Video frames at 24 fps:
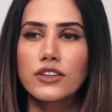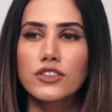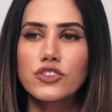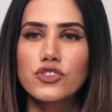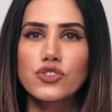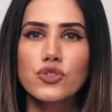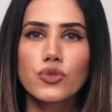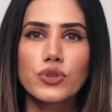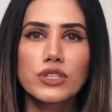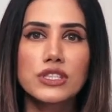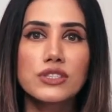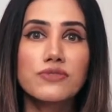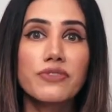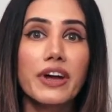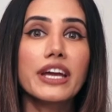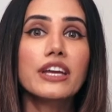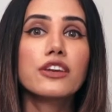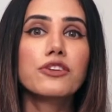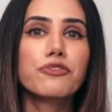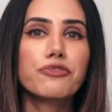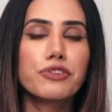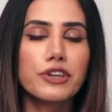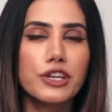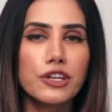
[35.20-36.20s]
So it's
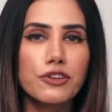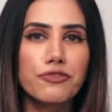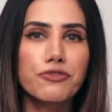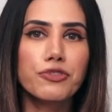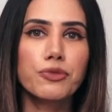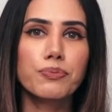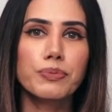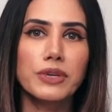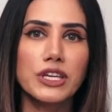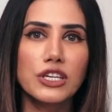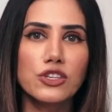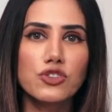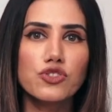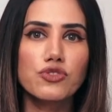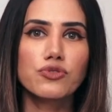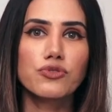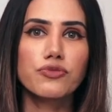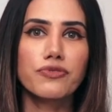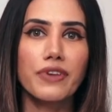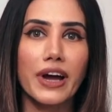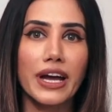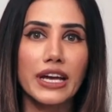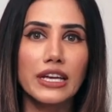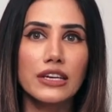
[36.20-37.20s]
very difficult for me
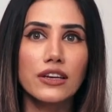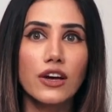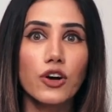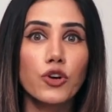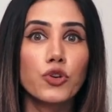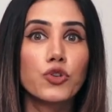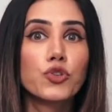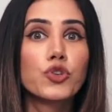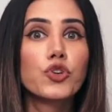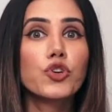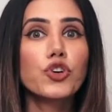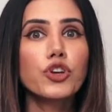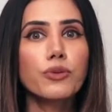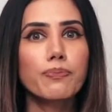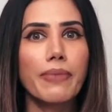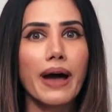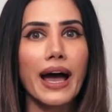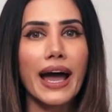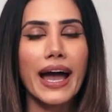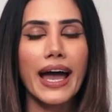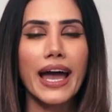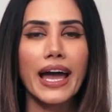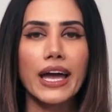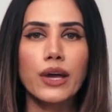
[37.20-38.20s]
to find a good
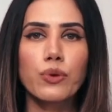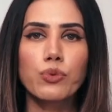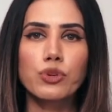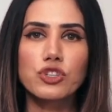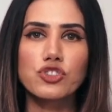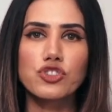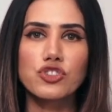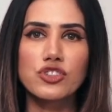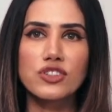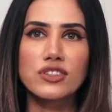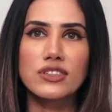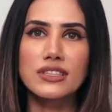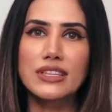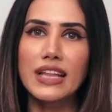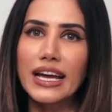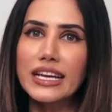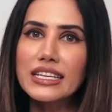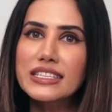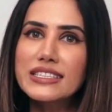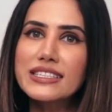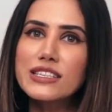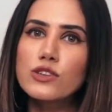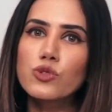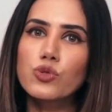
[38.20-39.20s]
bag which is
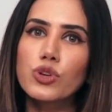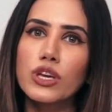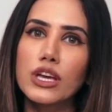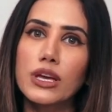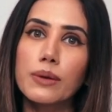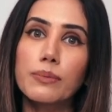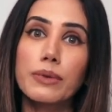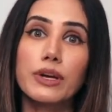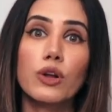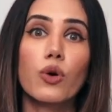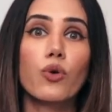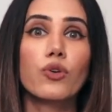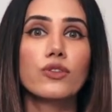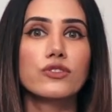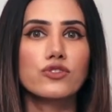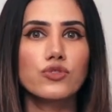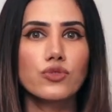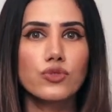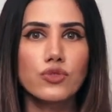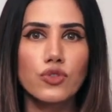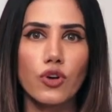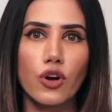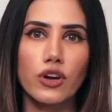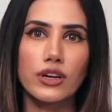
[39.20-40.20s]
nice looking but
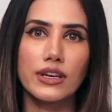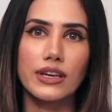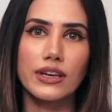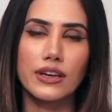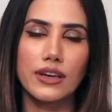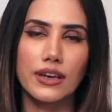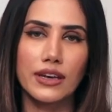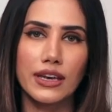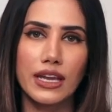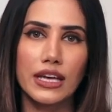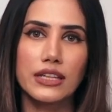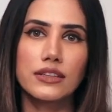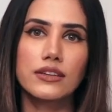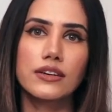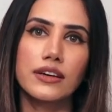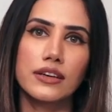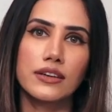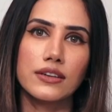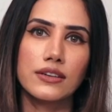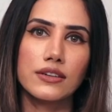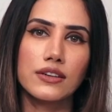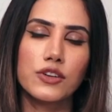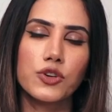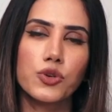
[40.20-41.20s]
also not leather
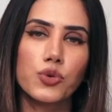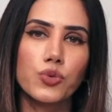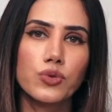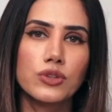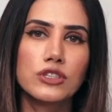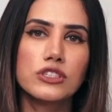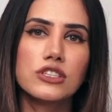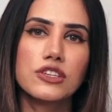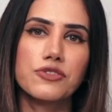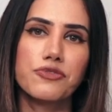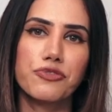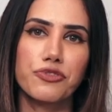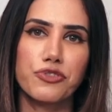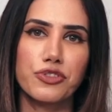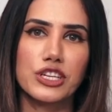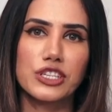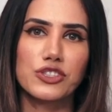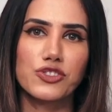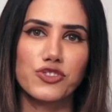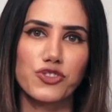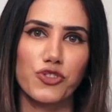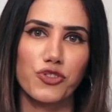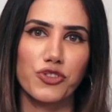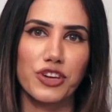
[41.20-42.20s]
and cruelty
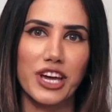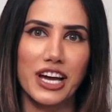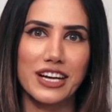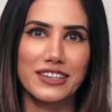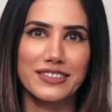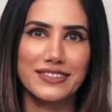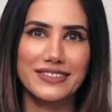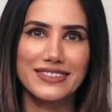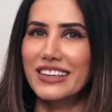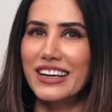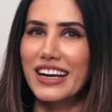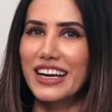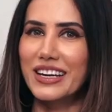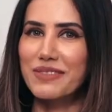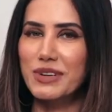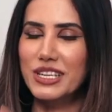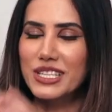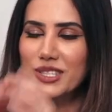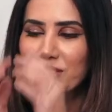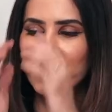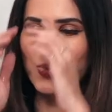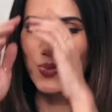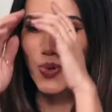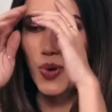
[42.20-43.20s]
free. So yeah, I
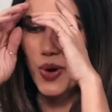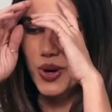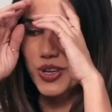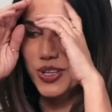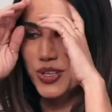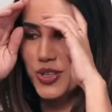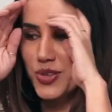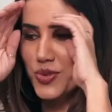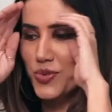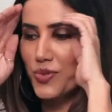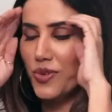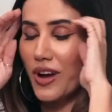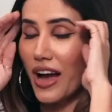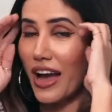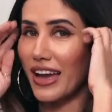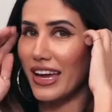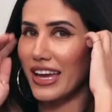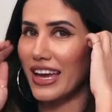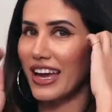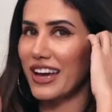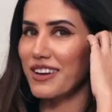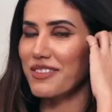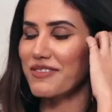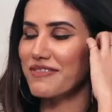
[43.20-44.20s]
must warn you,
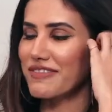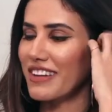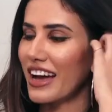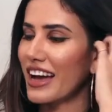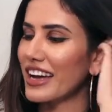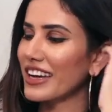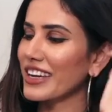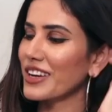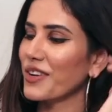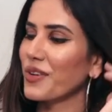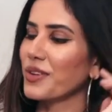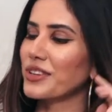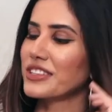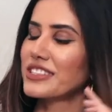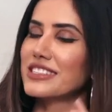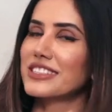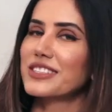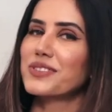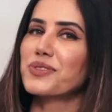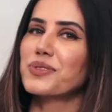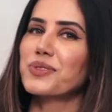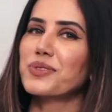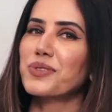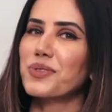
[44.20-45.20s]
I
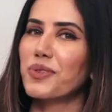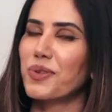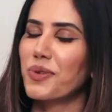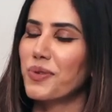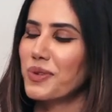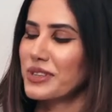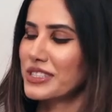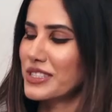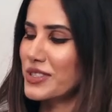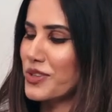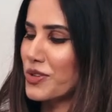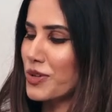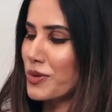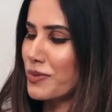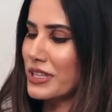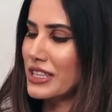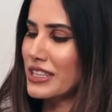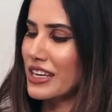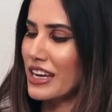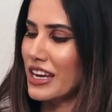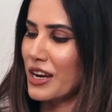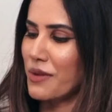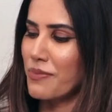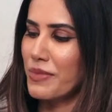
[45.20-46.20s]
honestly don't know what's going to be
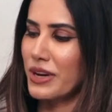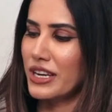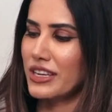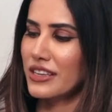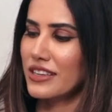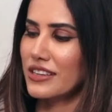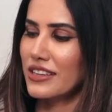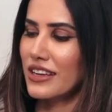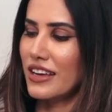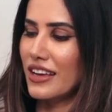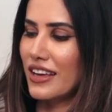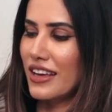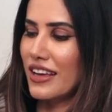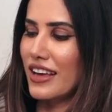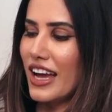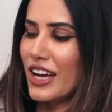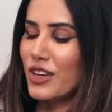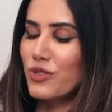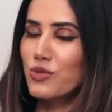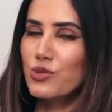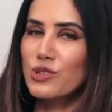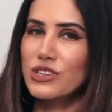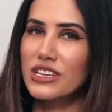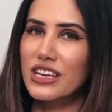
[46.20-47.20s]
there, but
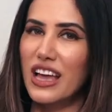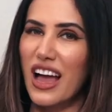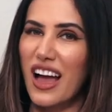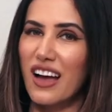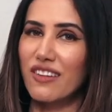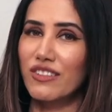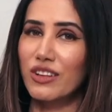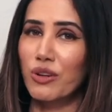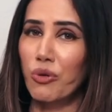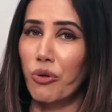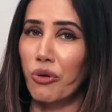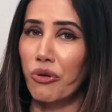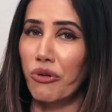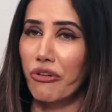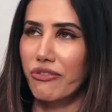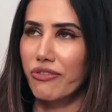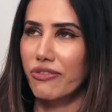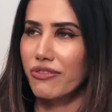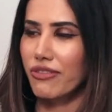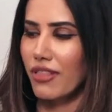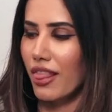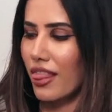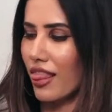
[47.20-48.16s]
I usually have a lot of